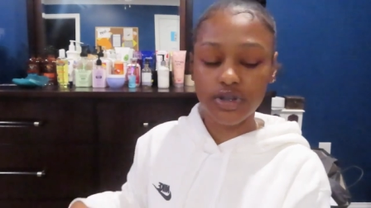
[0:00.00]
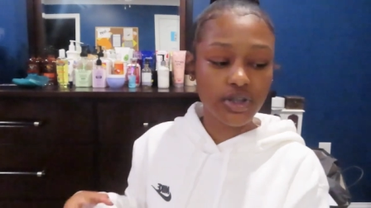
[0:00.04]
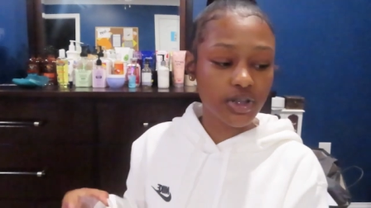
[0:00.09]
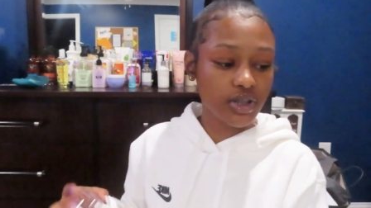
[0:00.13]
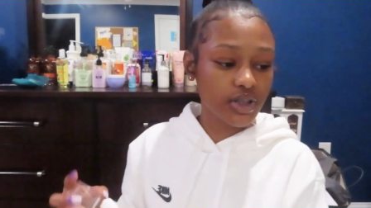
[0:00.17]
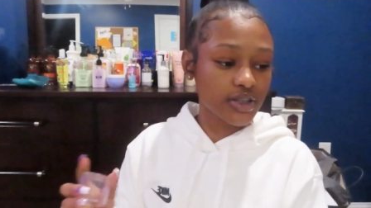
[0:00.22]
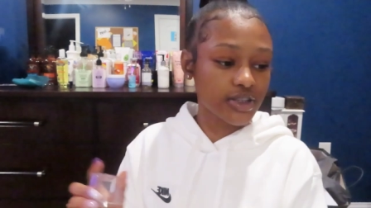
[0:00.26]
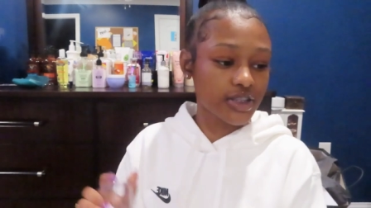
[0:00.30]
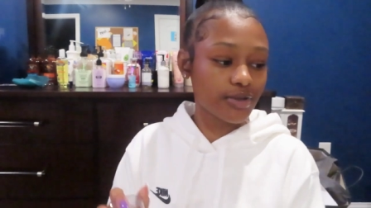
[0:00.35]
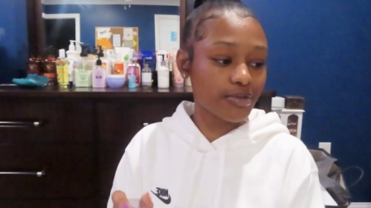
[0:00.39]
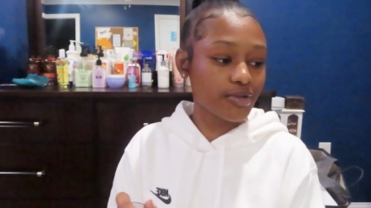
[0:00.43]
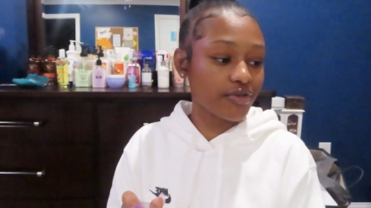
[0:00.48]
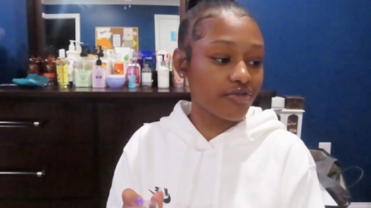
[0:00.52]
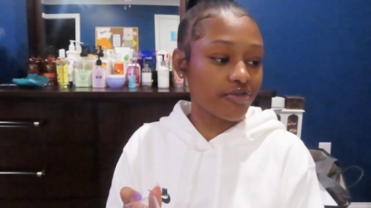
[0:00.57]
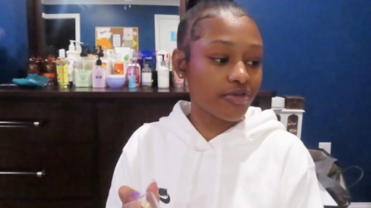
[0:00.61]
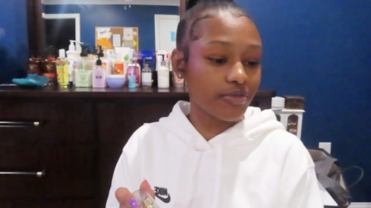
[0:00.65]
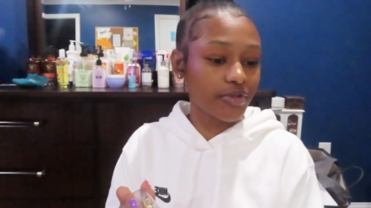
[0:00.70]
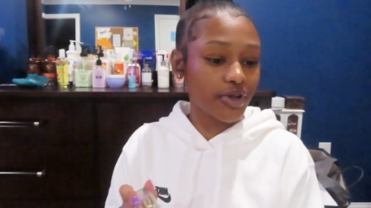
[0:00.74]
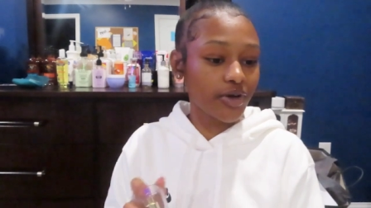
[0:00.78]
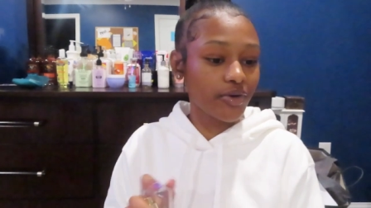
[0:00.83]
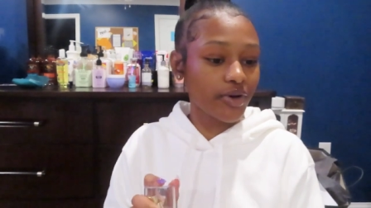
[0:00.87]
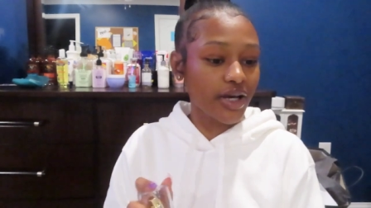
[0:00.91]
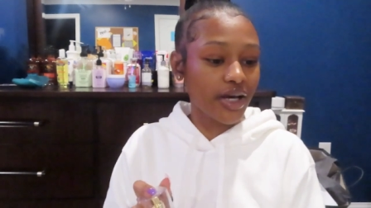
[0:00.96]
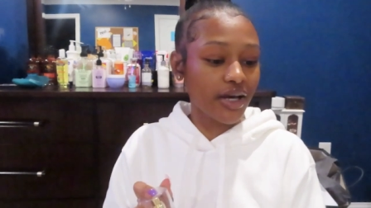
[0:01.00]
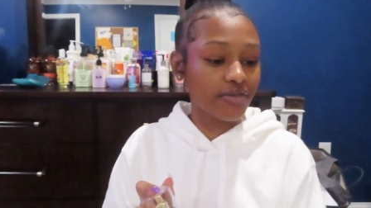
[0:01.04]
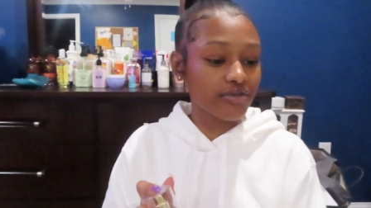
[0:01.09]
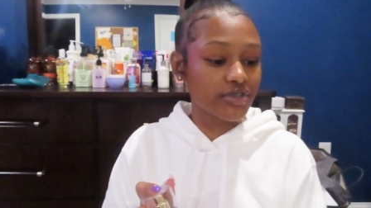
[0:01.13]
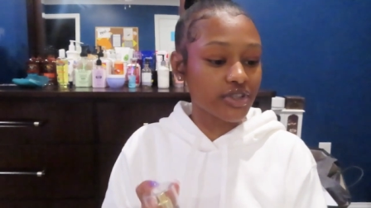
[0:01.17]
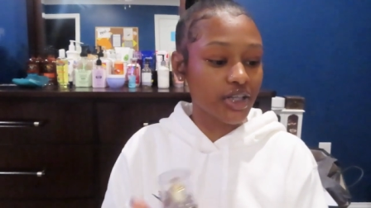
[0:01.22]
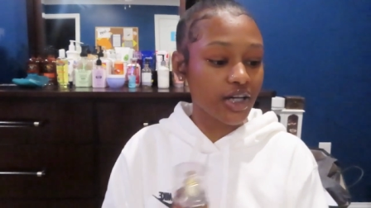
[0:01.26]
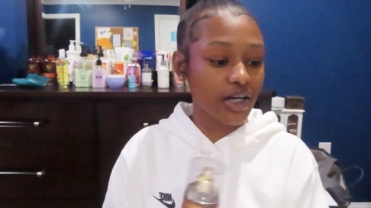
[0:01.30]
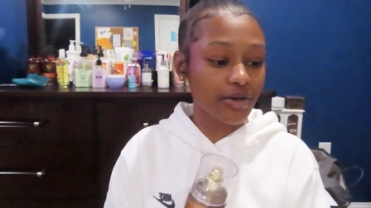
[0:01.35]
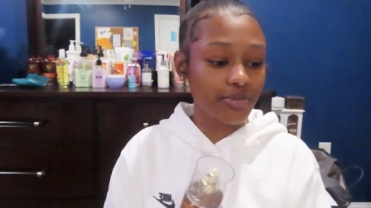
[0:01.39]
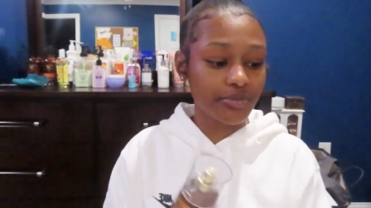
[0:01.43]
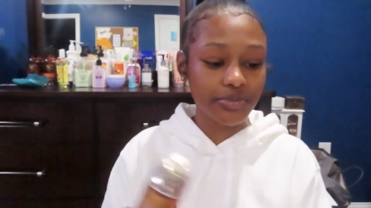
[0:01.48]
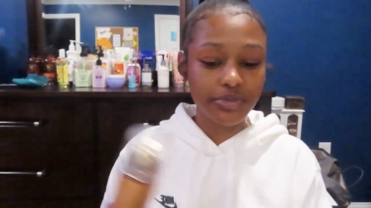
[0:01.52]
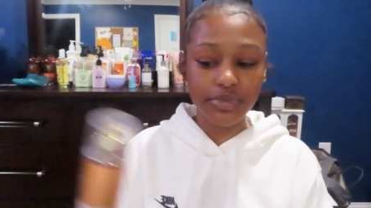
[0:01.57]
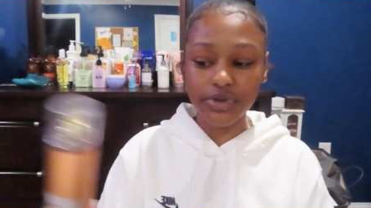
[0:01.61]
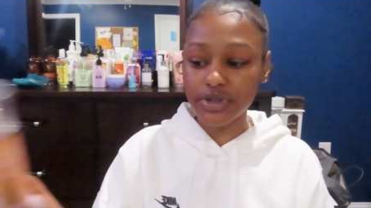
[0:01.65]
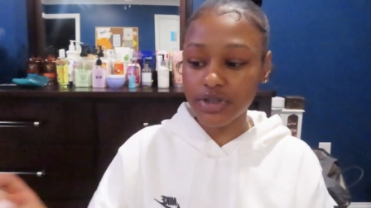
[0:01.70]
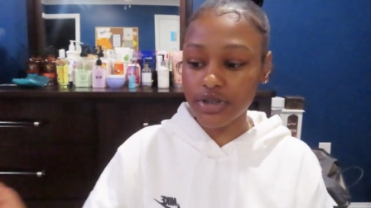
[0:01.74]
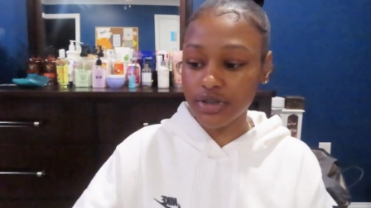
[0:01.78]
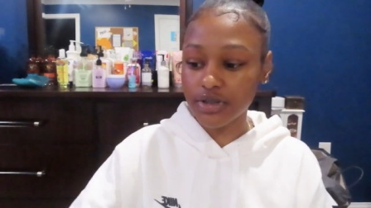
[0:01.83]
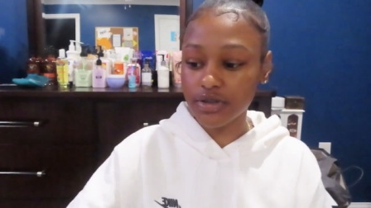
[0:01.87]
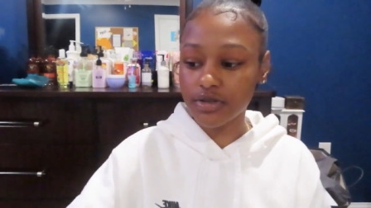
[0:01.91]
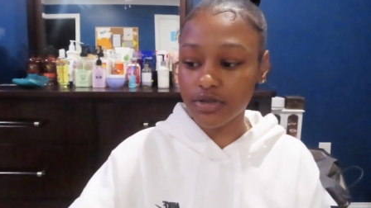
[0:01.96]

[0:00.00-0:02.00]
because some of them don't have tops.